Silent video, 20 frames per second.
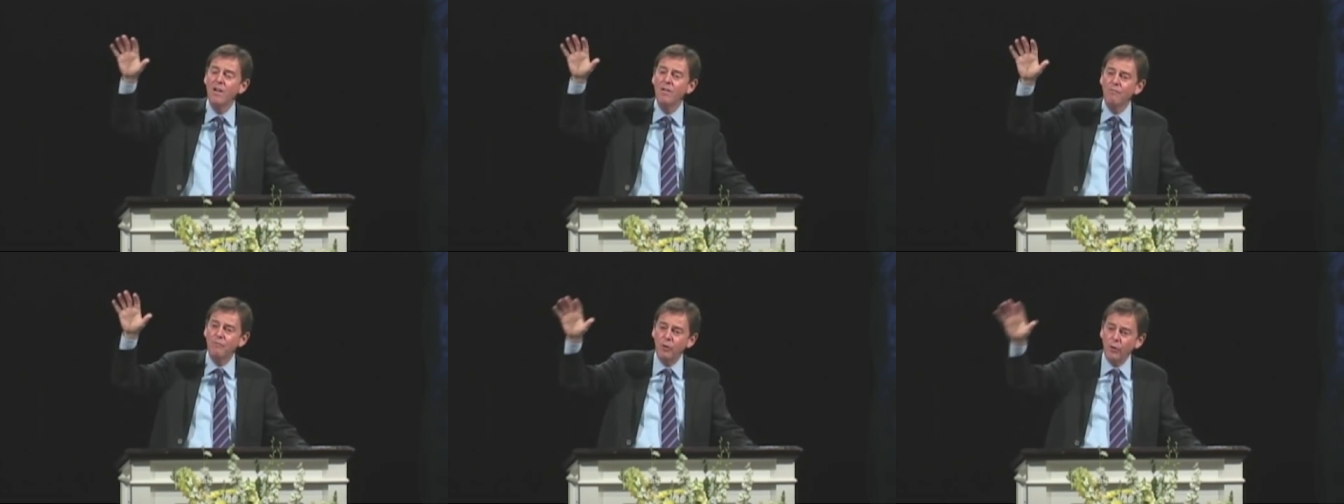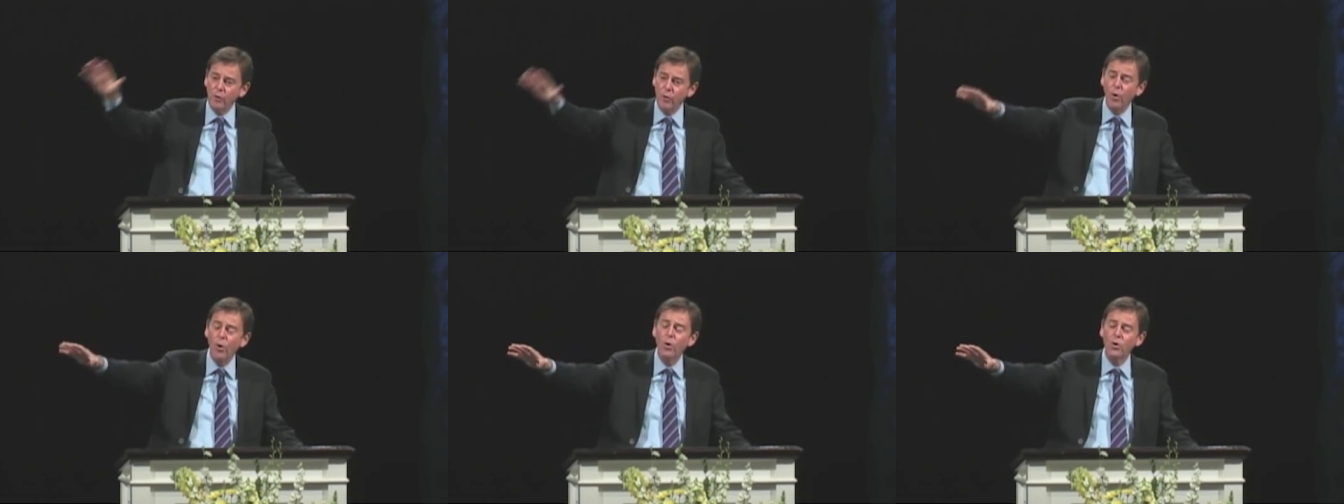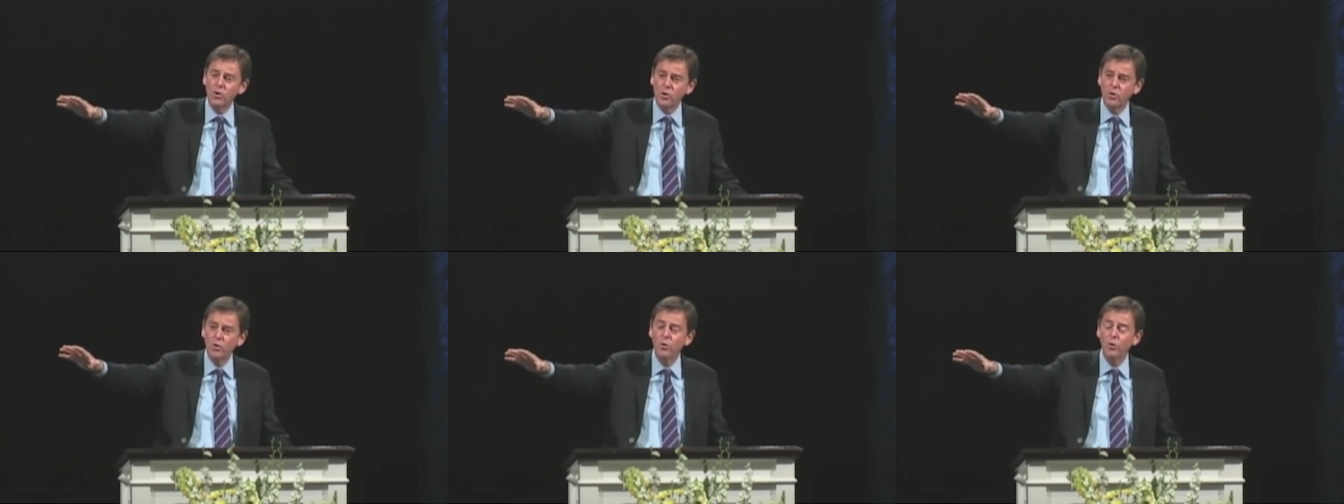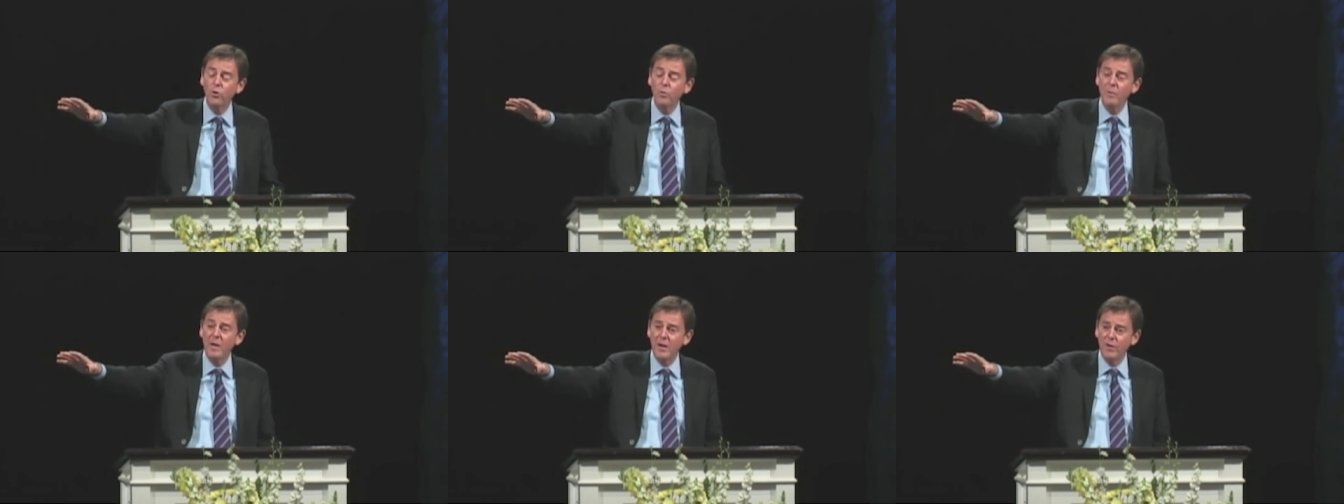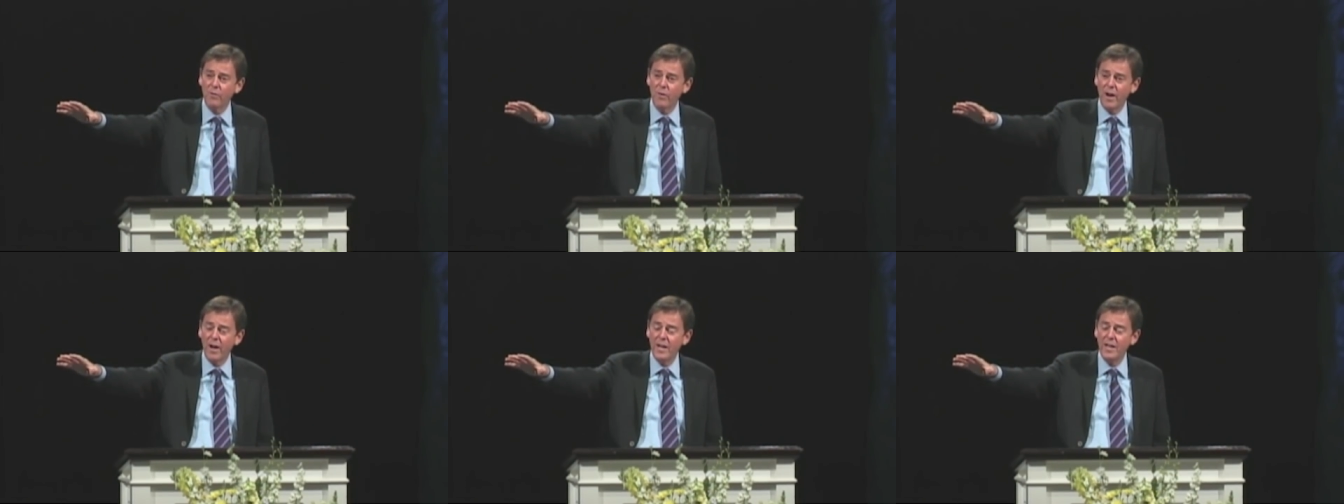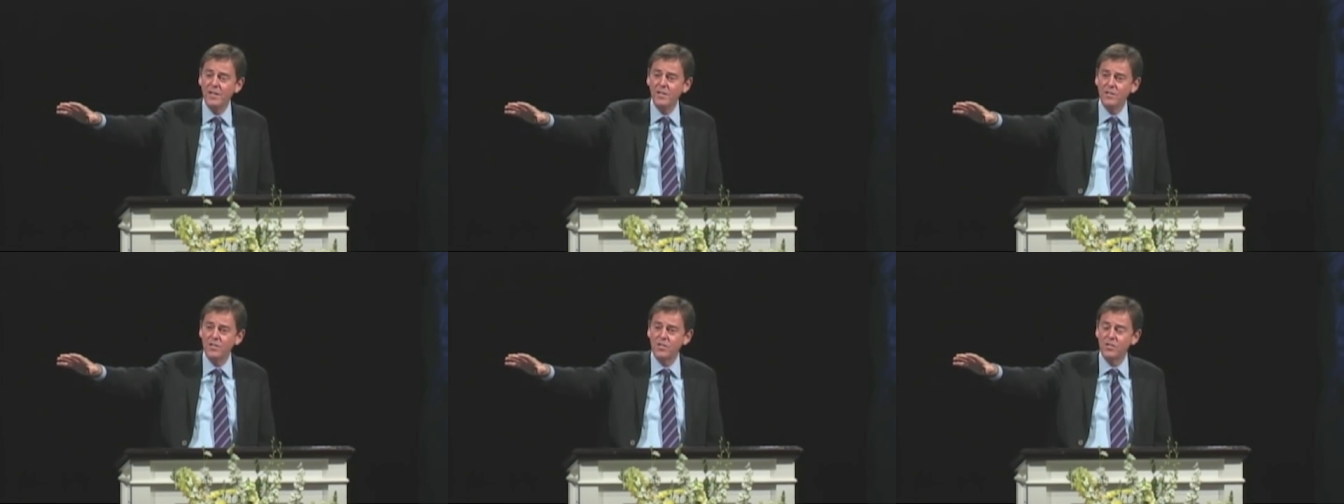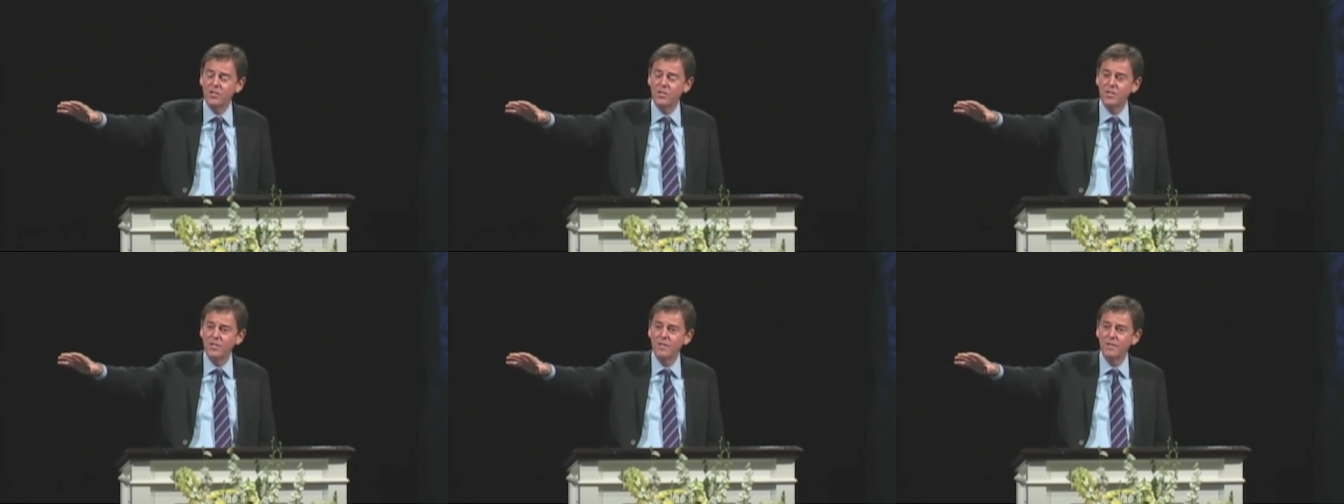for those to whom he
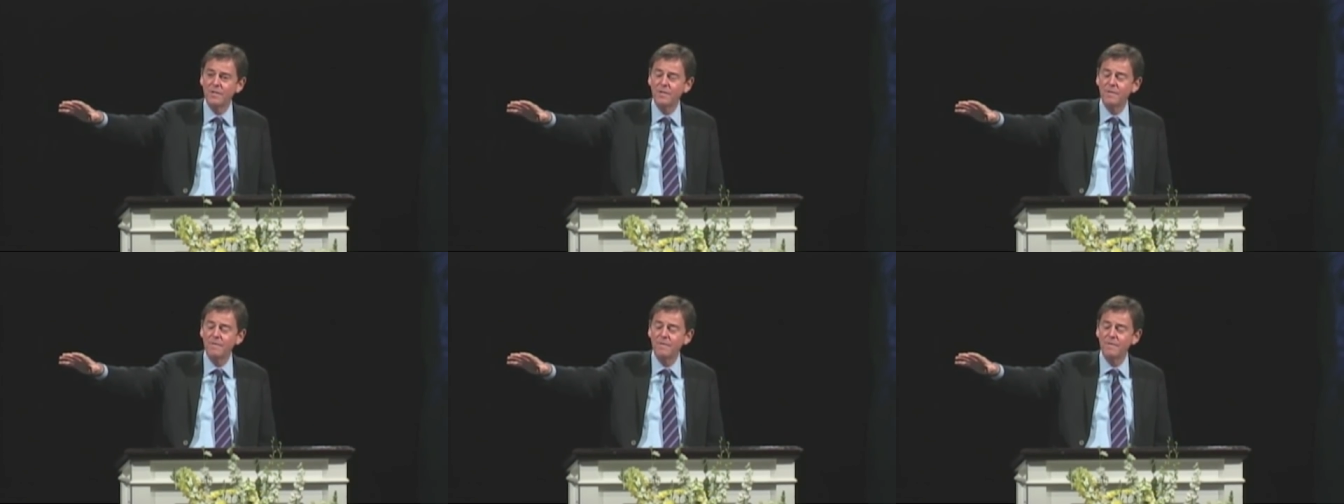writes,